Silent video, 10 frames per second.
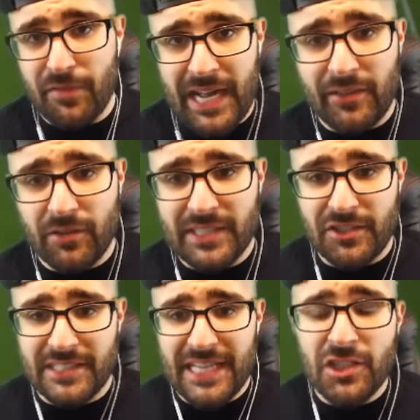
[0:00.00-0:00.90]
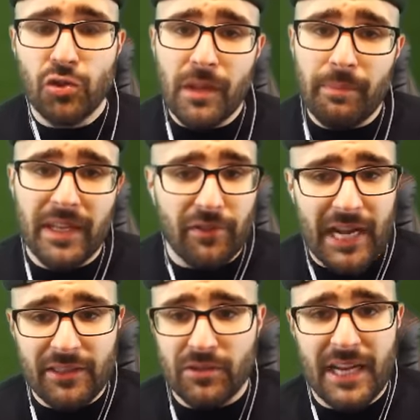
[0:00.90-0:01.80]
of Renato Sanchez. I truly believe
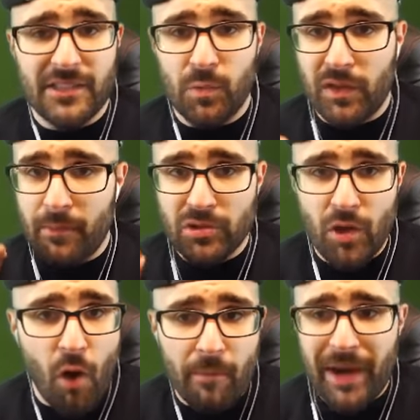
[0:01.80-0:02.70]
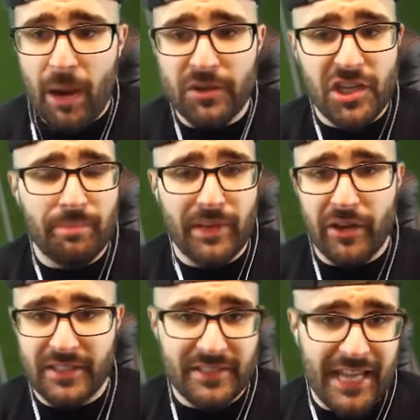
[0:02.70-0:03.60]
Renato Sanchez is one of the most overpowered cheap
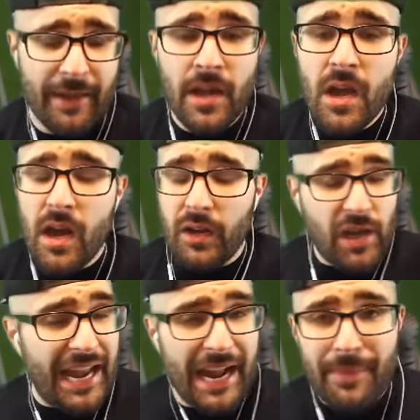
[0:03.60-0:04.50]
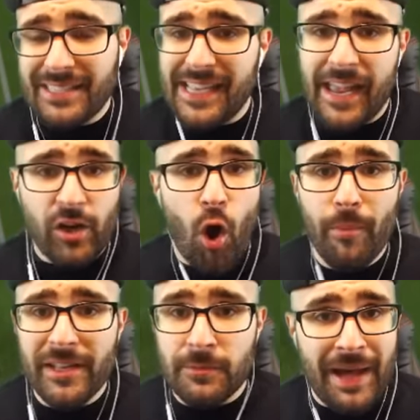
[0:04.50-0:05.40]
players in this game. And I'm not saying
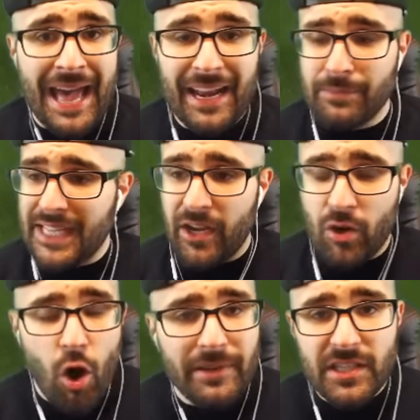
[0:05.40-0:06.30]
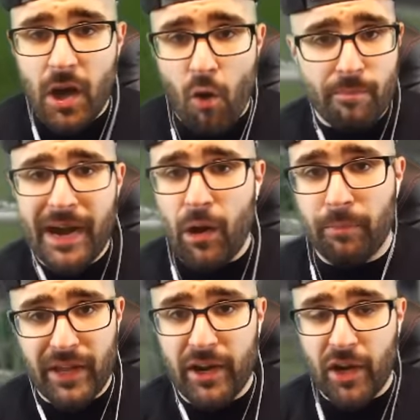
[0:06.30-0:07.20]
Coleman's bad. I'm saying Coleman's an overpowered
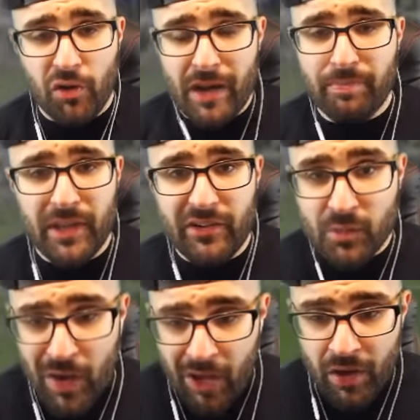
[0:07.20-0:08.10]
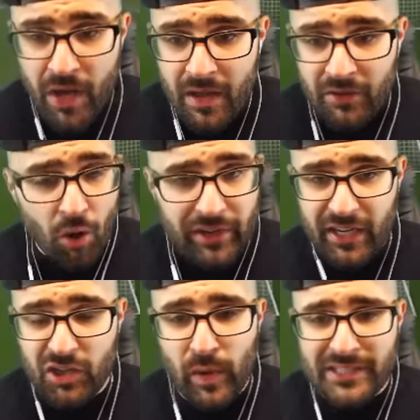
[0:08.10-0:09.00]
player, a great player as well. Don't get
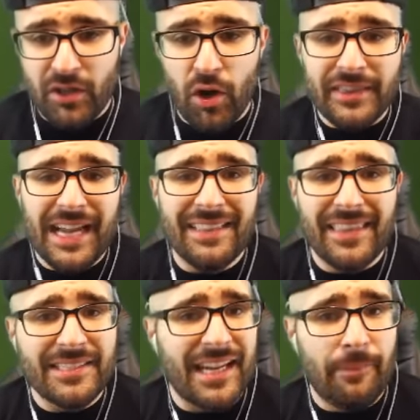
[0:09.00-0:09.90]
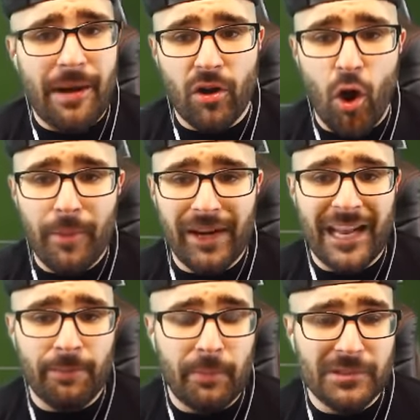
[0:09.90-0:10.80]
it twisted. The only thing I dislike about Coleman, a
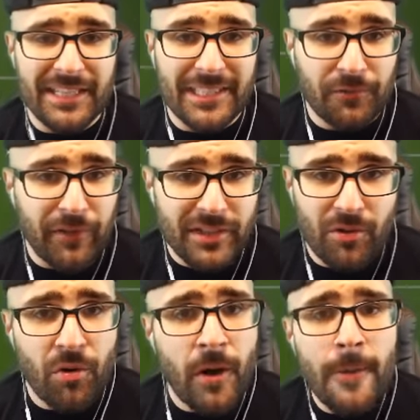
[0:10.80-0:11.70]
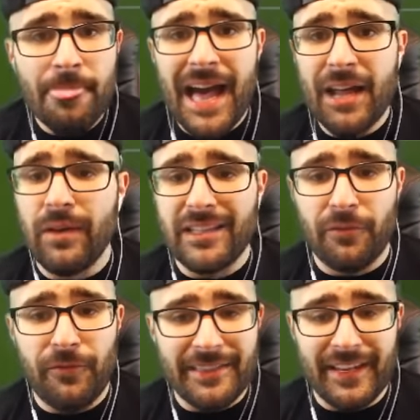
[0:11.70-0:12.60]
lot of people say it's his physical. I don't like the
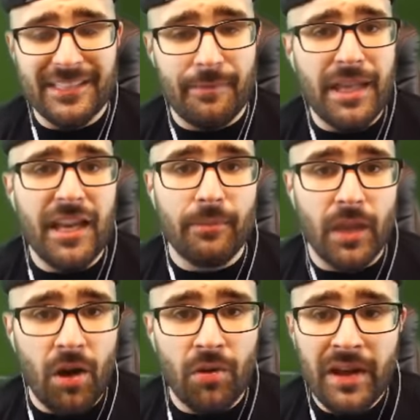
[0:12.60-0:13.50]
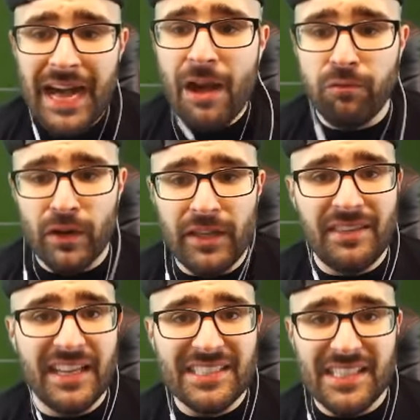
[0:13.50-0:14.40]
fact that he's a medium low. I really
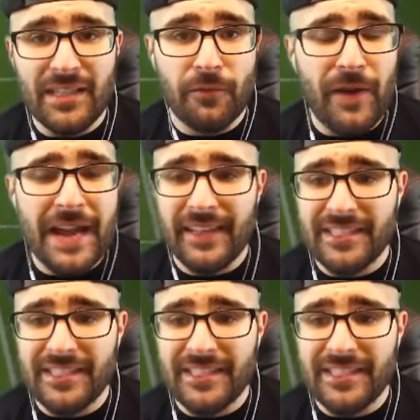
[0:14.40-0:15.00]
dislike the fact that